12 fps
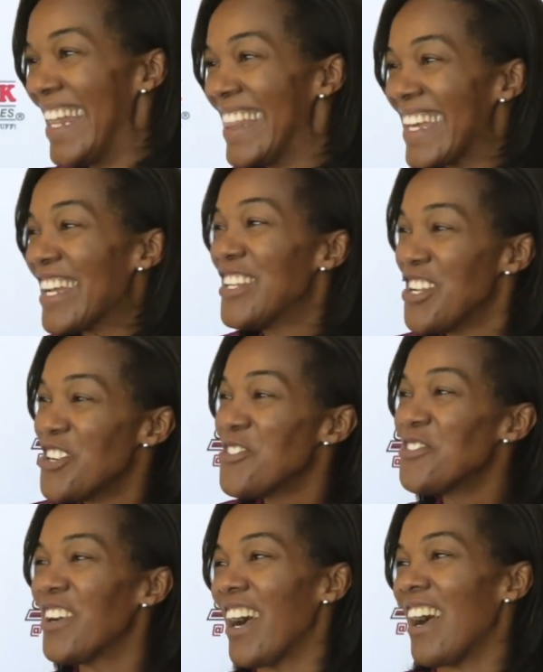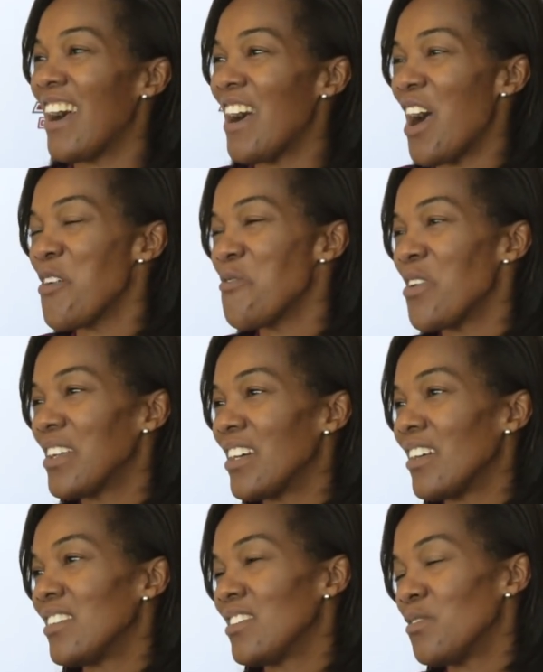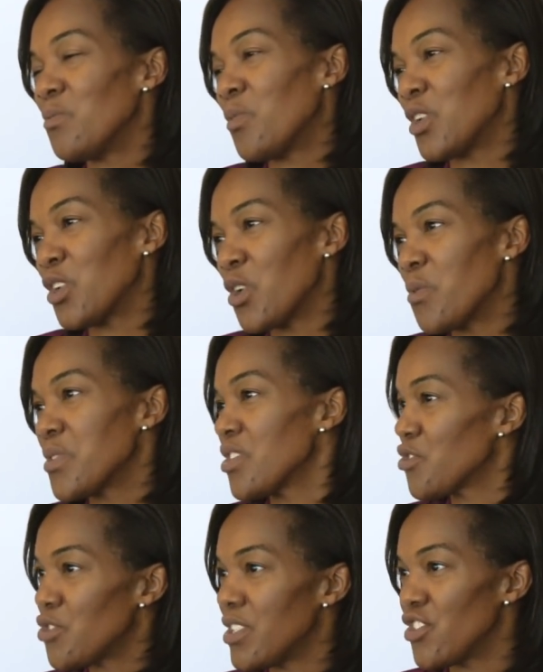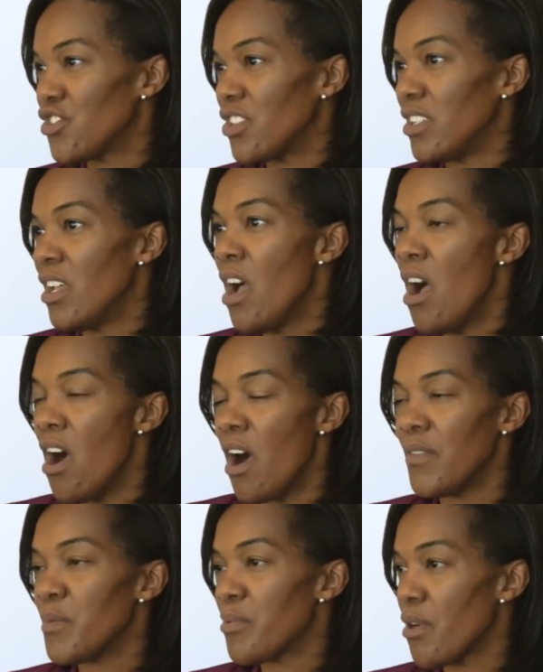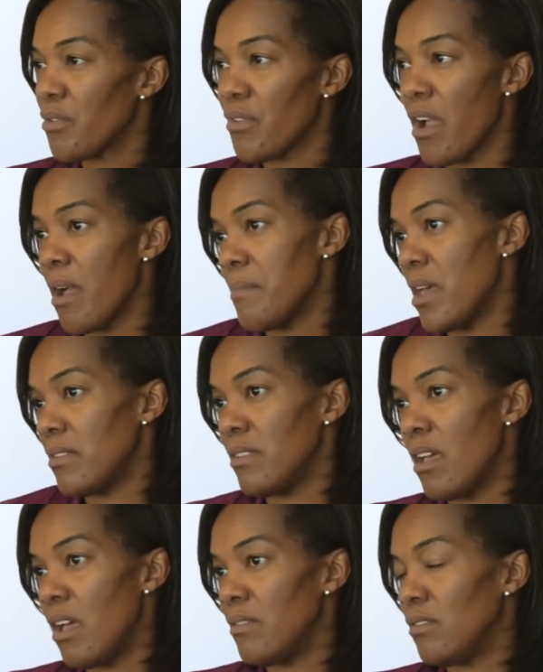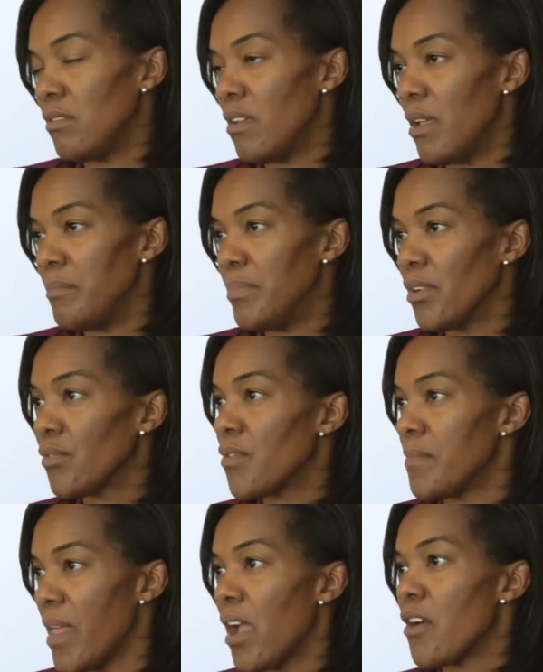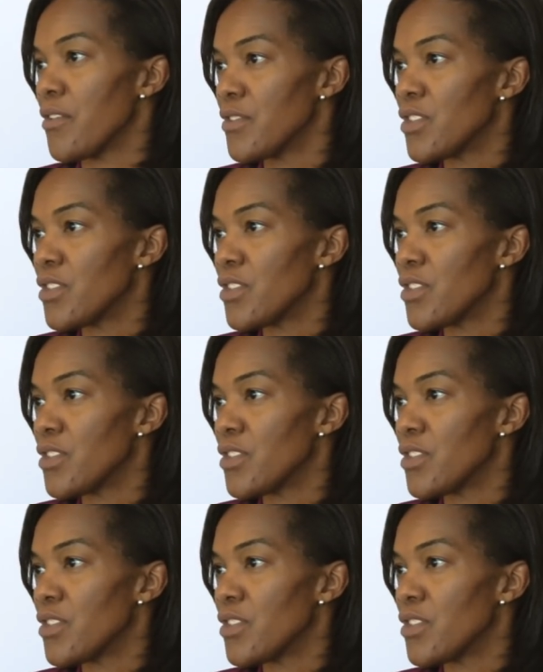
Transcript: anything new. Uh, I want to want to go with the tradition of the program and, and, and build from there.